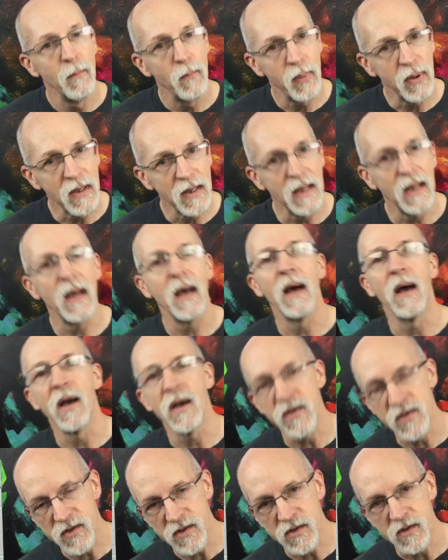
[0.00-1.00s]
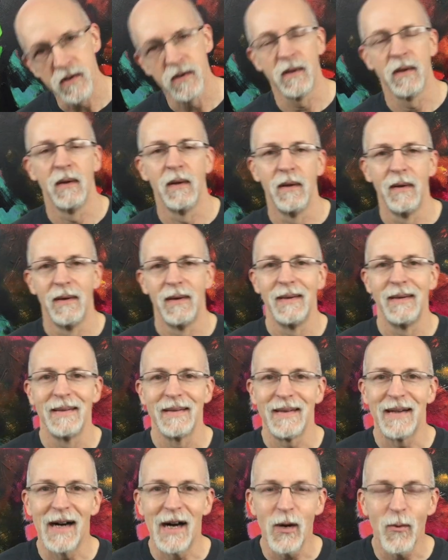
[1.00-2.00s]
Plus,
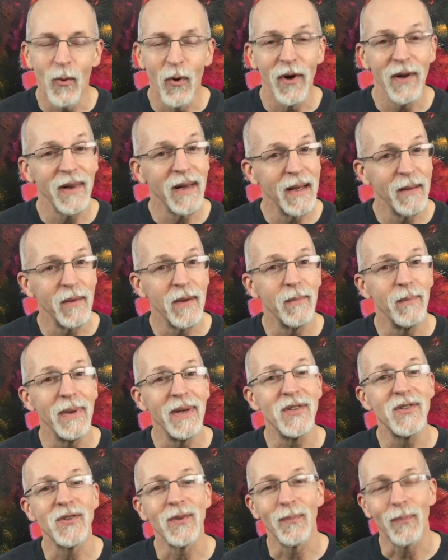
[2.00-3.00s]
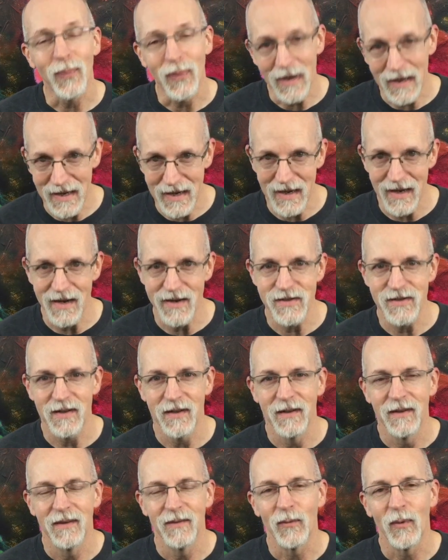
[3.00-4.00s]
I want them to be surprised
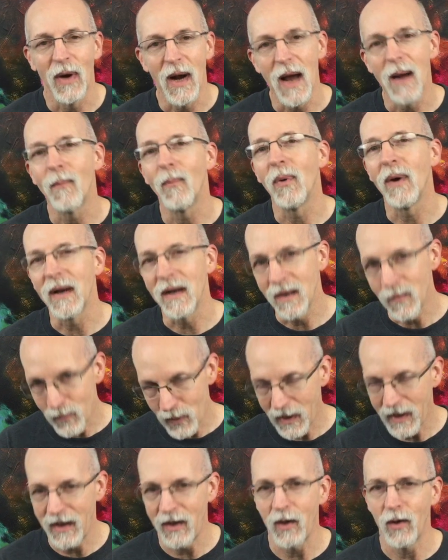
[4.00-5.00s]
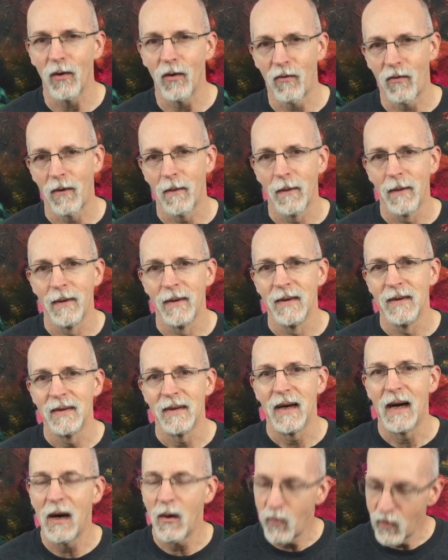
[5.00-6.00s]
when I bring the painting over.
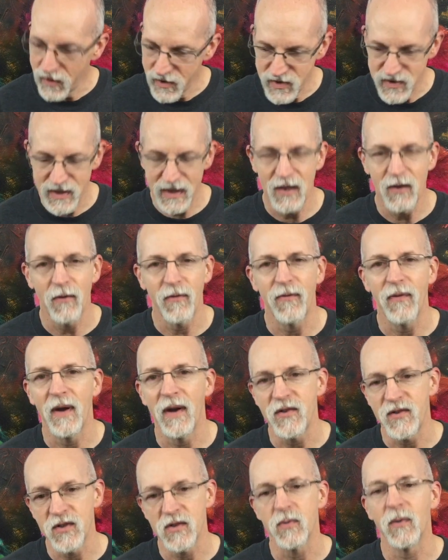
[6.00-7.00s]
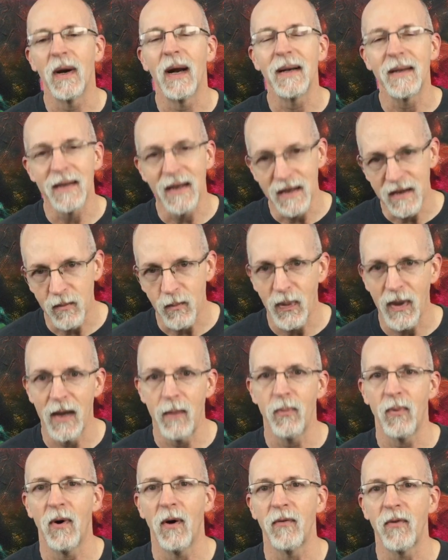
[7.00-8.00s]
I want to see their faces when I take the
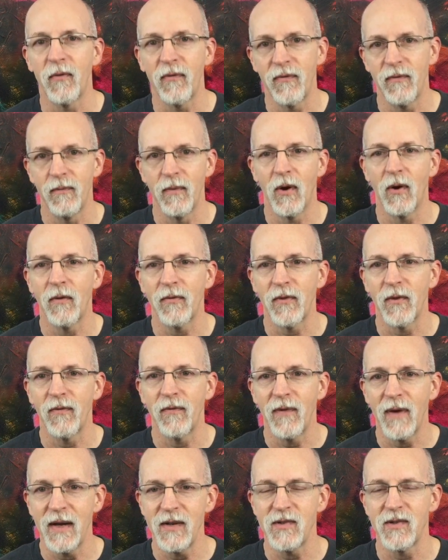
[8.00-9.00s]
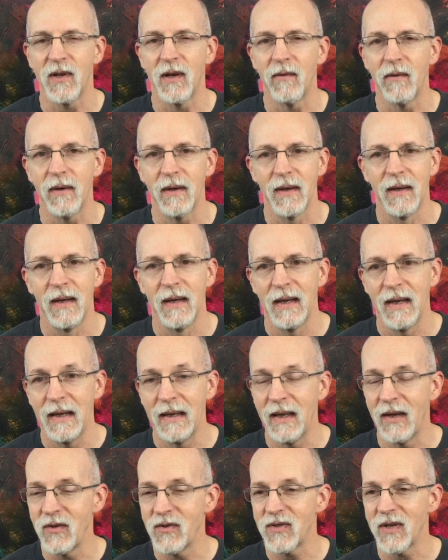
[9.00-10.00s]
paper off the, off the face of it
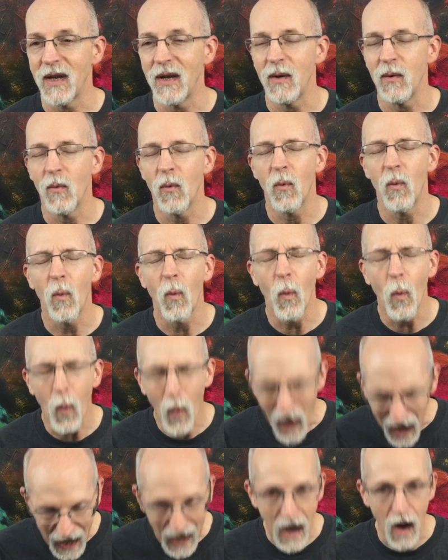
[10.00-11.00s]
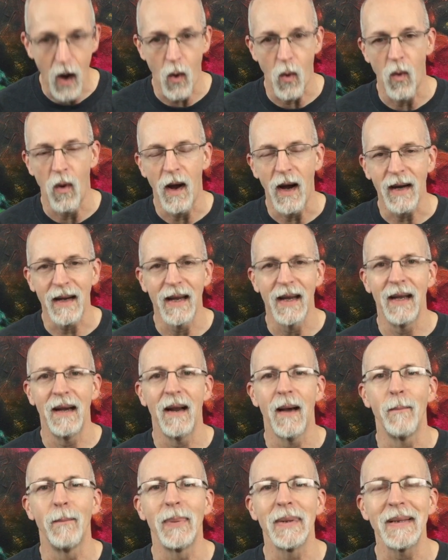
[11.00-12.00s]
and they say, wow, I
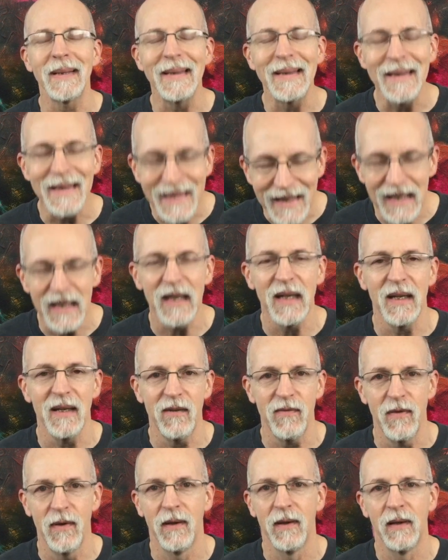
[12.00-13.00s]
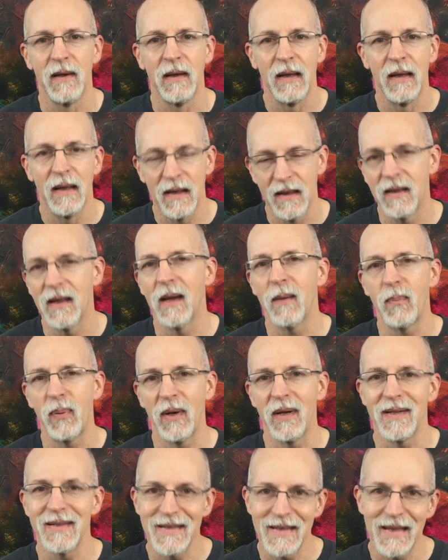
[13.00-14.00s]
cannot believe that
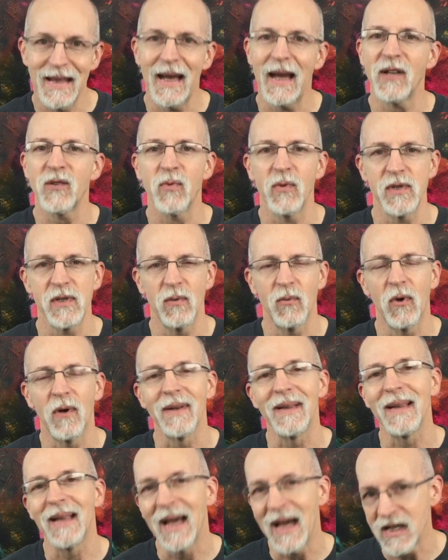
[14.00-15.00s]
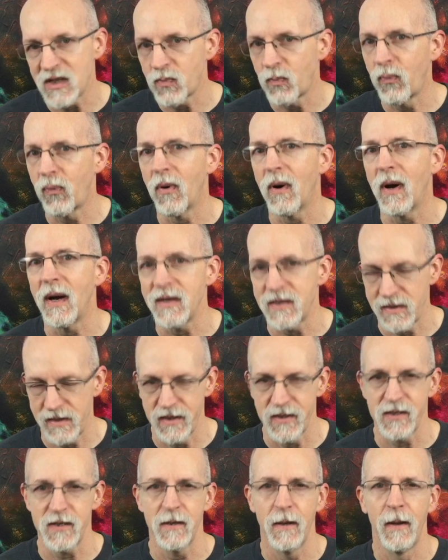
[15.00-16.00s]
piece. That's what you want. That's
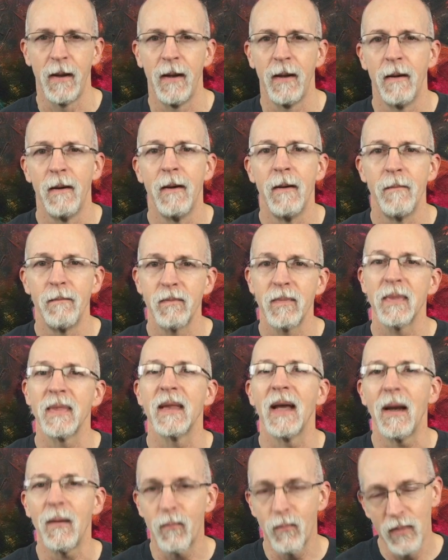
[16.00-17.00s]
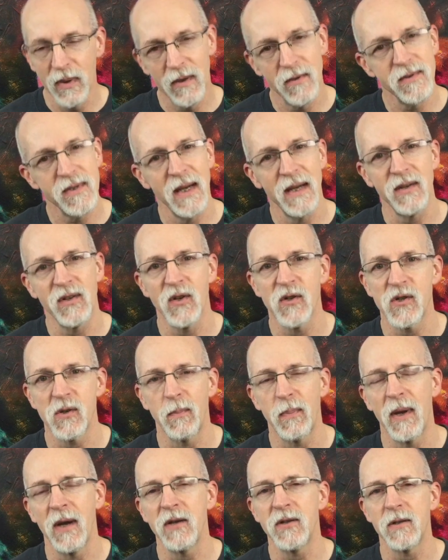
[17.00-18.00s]
priceless. That builds
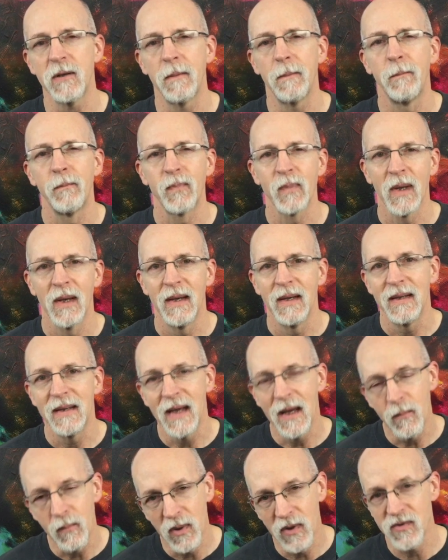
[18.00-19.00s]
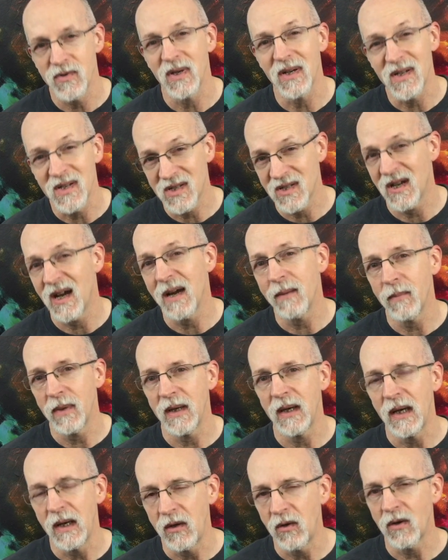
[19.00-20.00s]
anticipation. That builds excitement
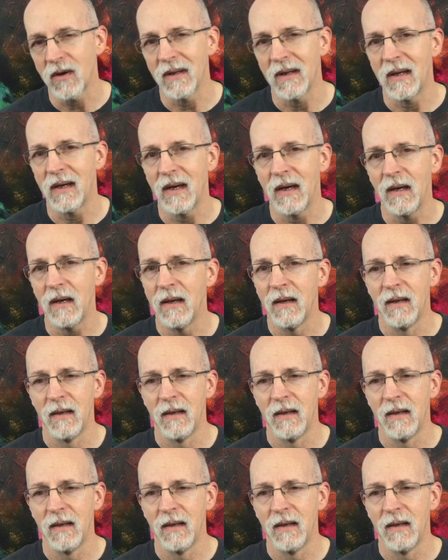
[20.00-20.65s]
in your client.